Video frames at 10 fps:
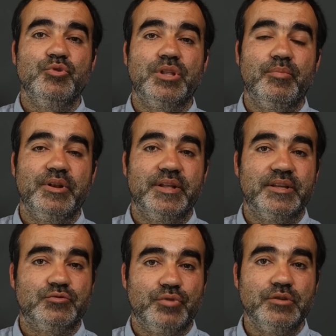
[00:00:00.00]
immutable
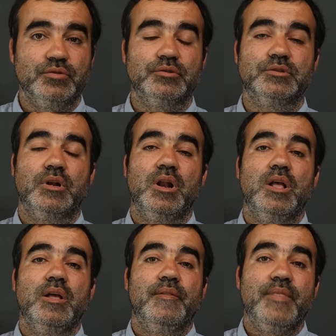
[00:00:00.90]
data structures,
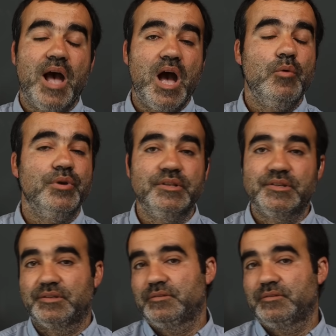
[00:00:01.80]
now it